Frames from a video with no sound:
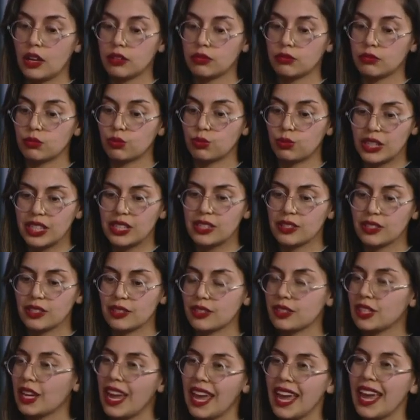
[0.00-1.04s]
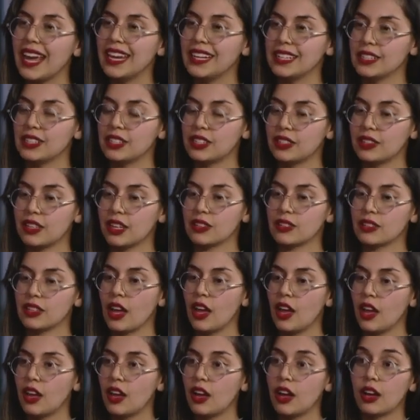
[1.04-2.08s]
racist hate that's
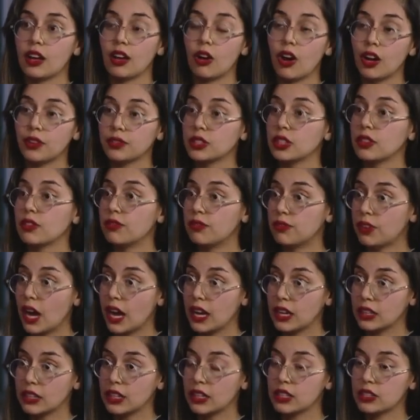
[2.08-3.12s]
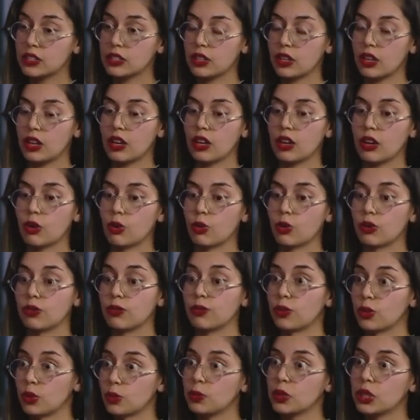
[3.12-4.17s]
often violent or
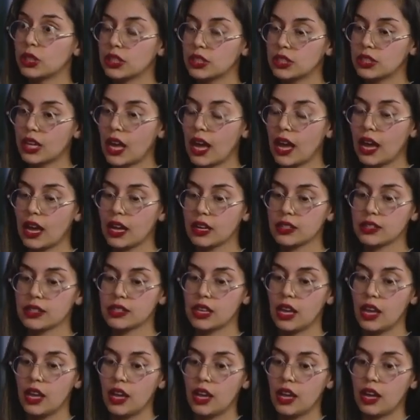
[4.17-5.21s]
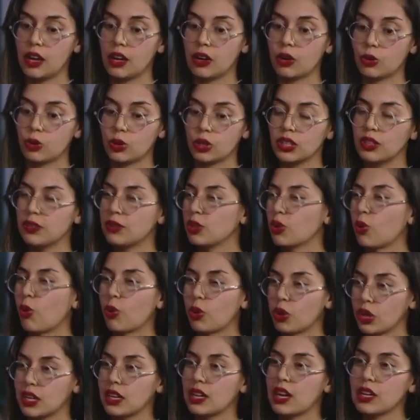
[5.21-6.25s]
verbal attacks or even
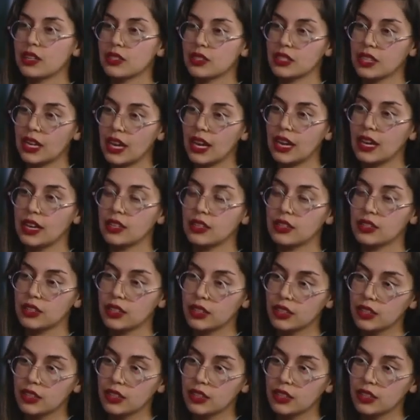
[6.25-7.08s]
organized hate.